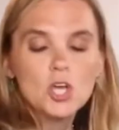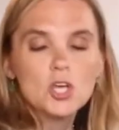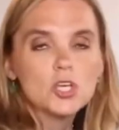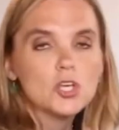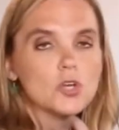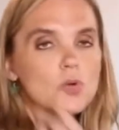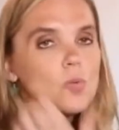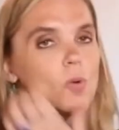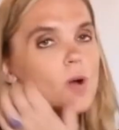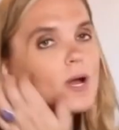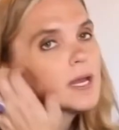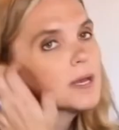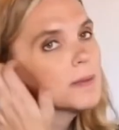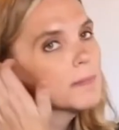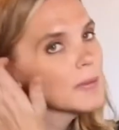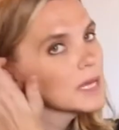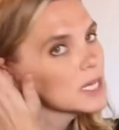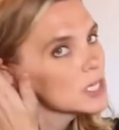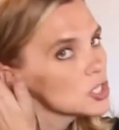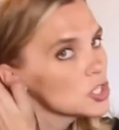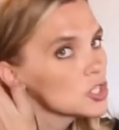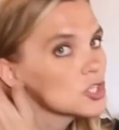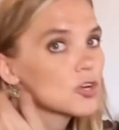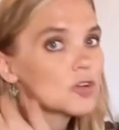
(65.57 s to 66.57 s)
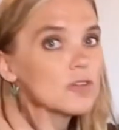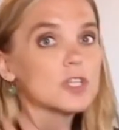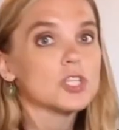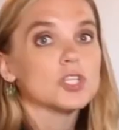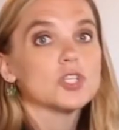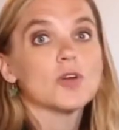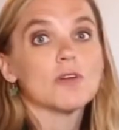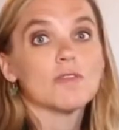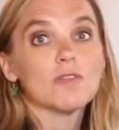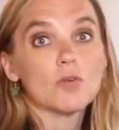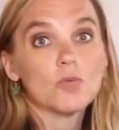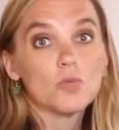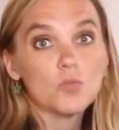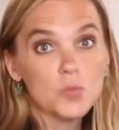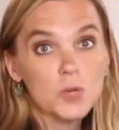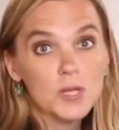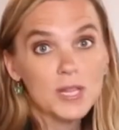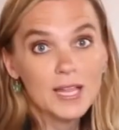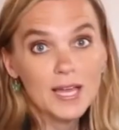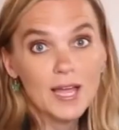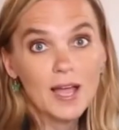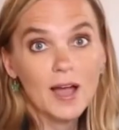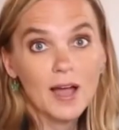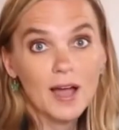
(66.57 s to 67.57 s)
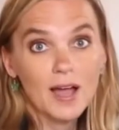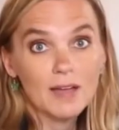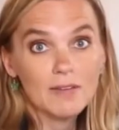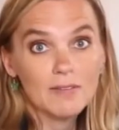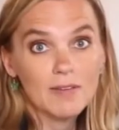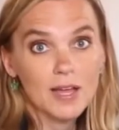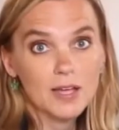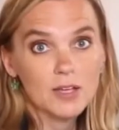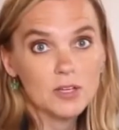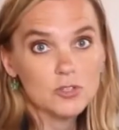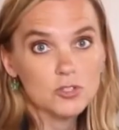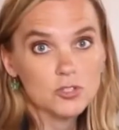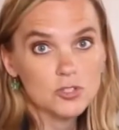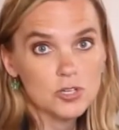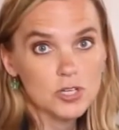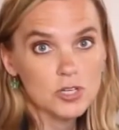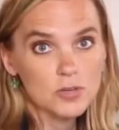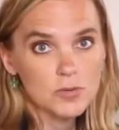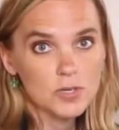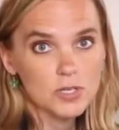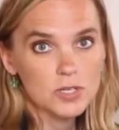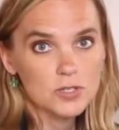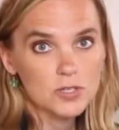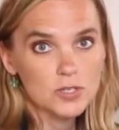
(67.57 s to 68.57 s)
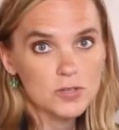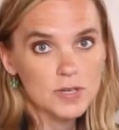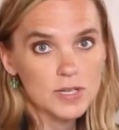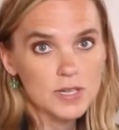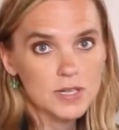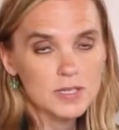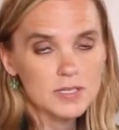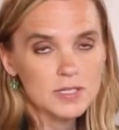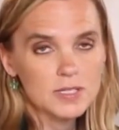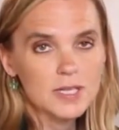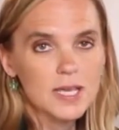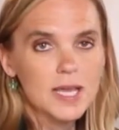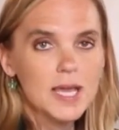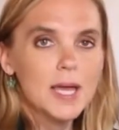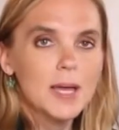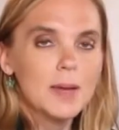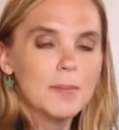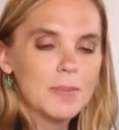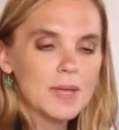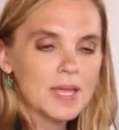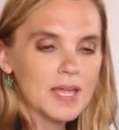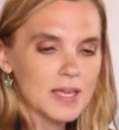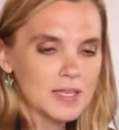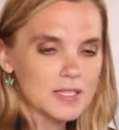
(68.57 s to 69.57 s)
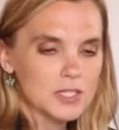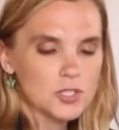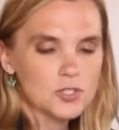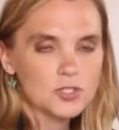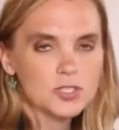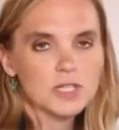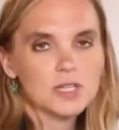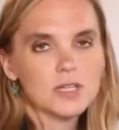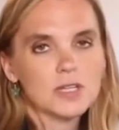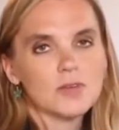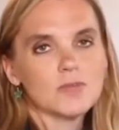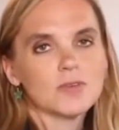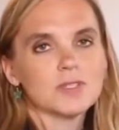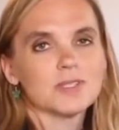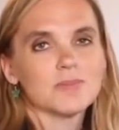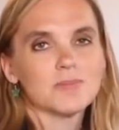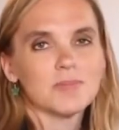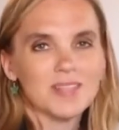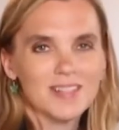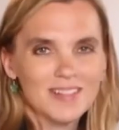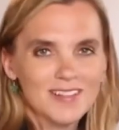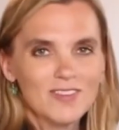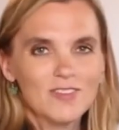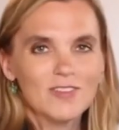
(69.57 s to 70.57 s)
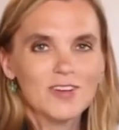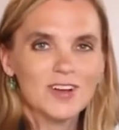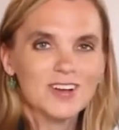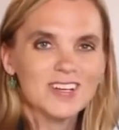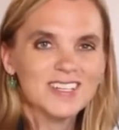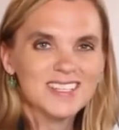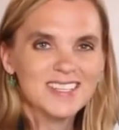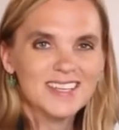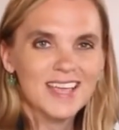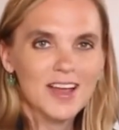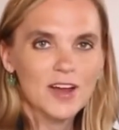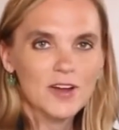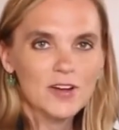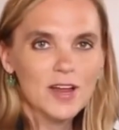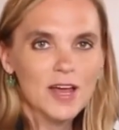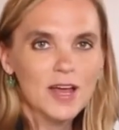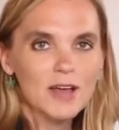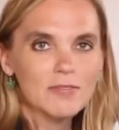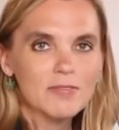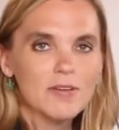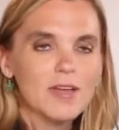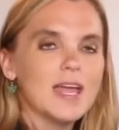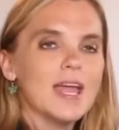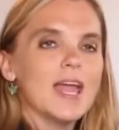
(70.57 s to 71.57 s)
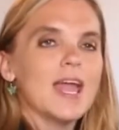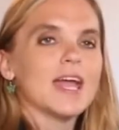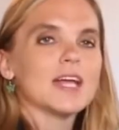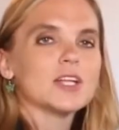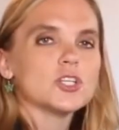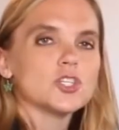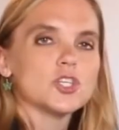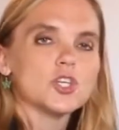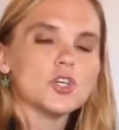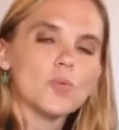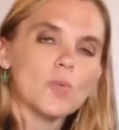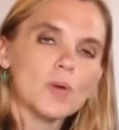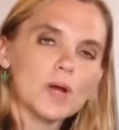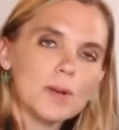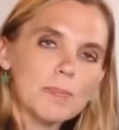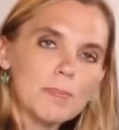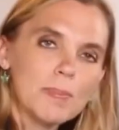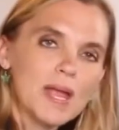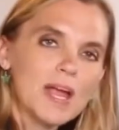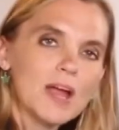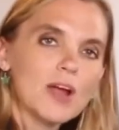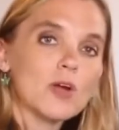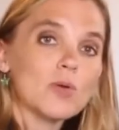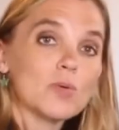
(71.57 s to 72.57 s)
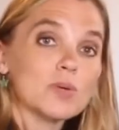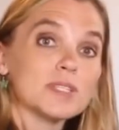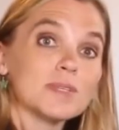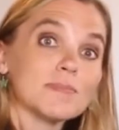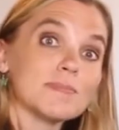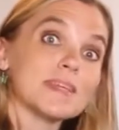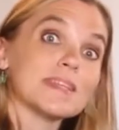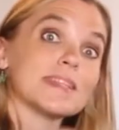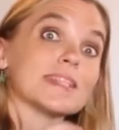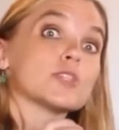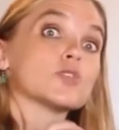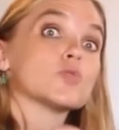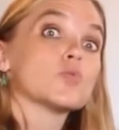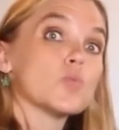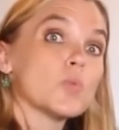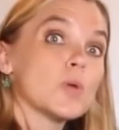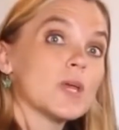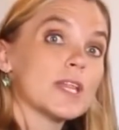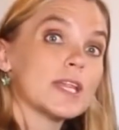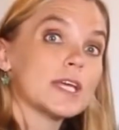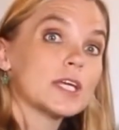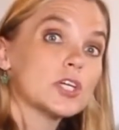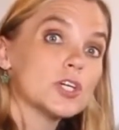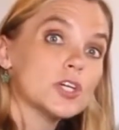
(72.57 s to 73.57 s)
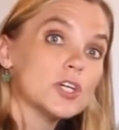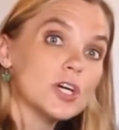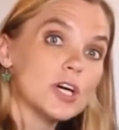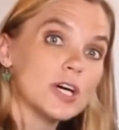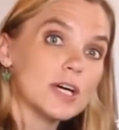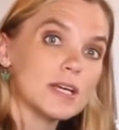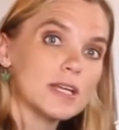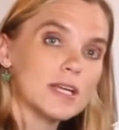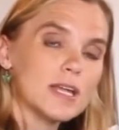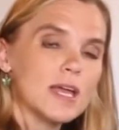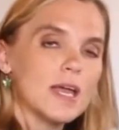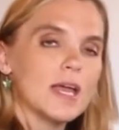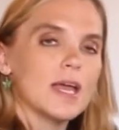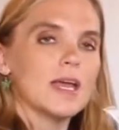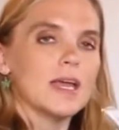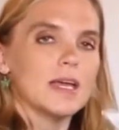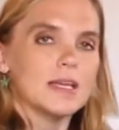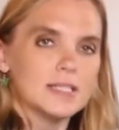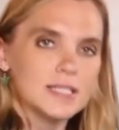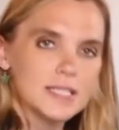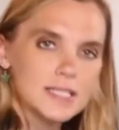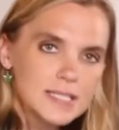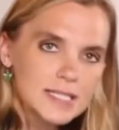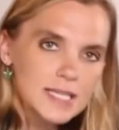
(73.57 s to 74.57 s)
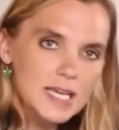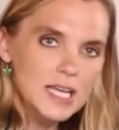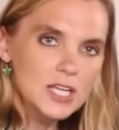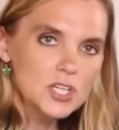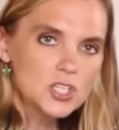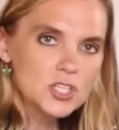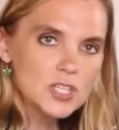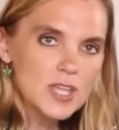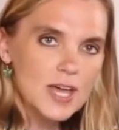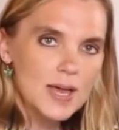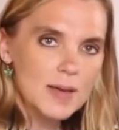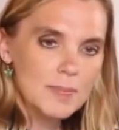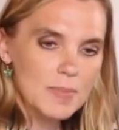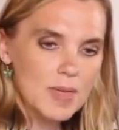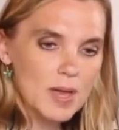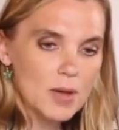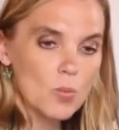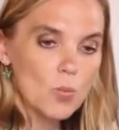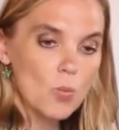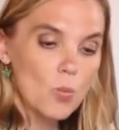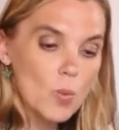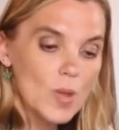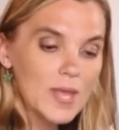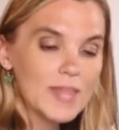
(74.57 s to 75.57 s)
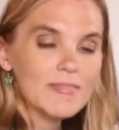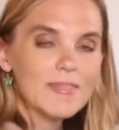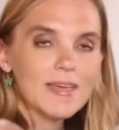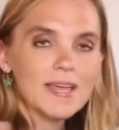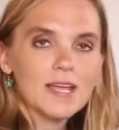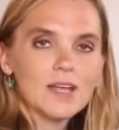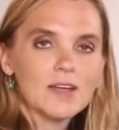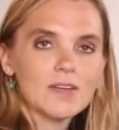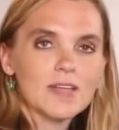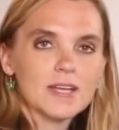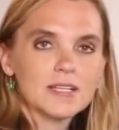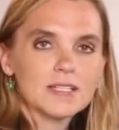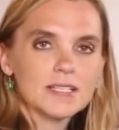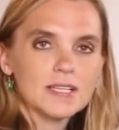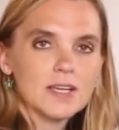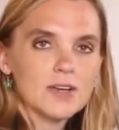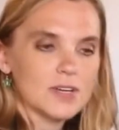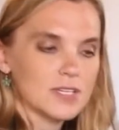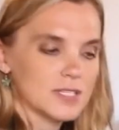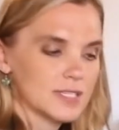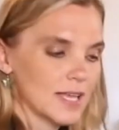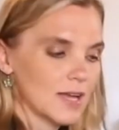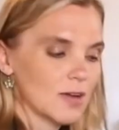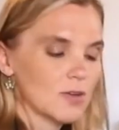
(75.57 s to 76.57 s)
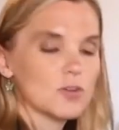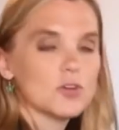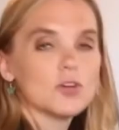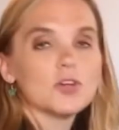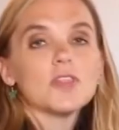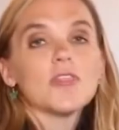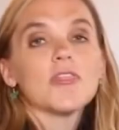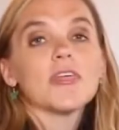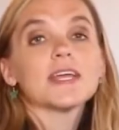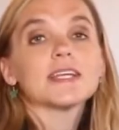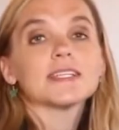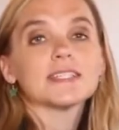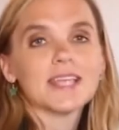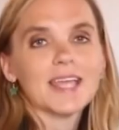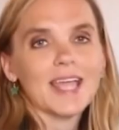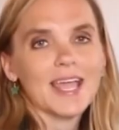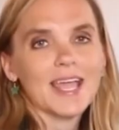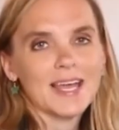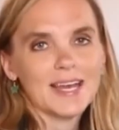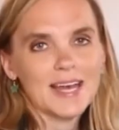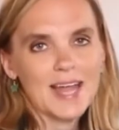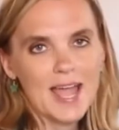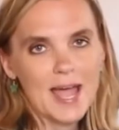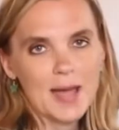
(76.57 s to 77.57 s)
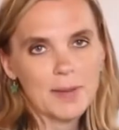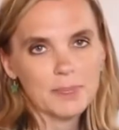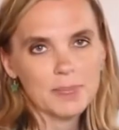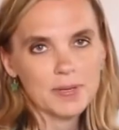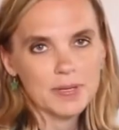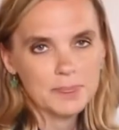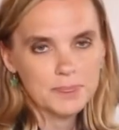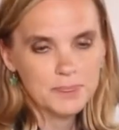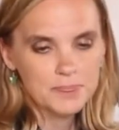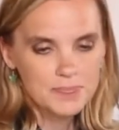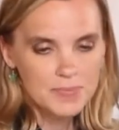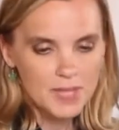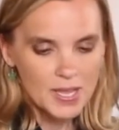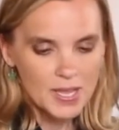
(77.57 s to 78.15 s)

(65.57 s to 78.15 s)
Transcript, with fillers: You wanna make sure that you have a really high value treat when you're doing this because you're dealing with something they're very scared of. And so you wanna pair it with something that's really good to teach them that when they hear that scary sound, good things can happen.